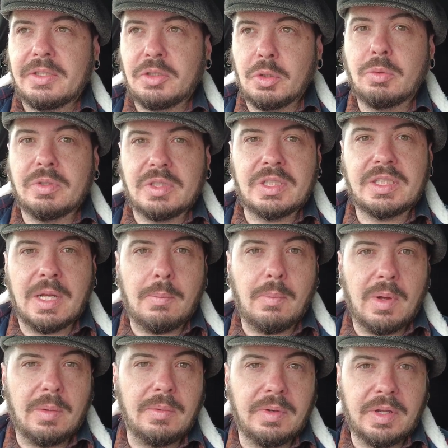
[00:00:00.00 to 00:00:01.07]
talk to
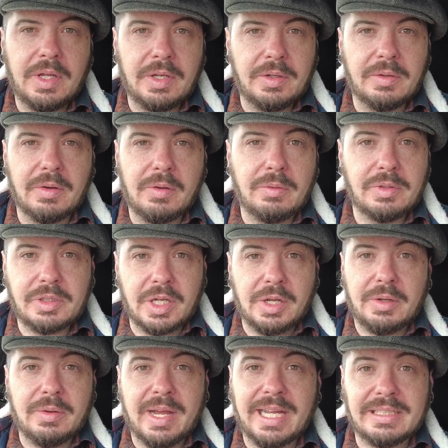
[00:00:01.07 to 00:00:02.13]
someone who
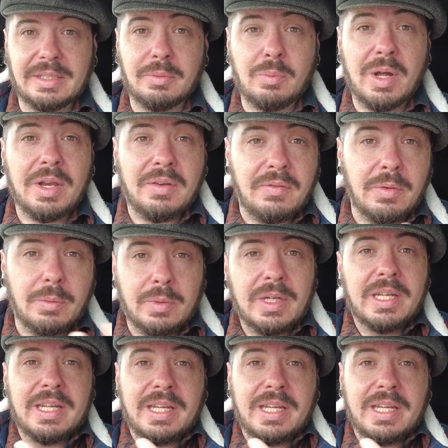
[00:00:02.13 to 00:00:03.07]
also has a wonderful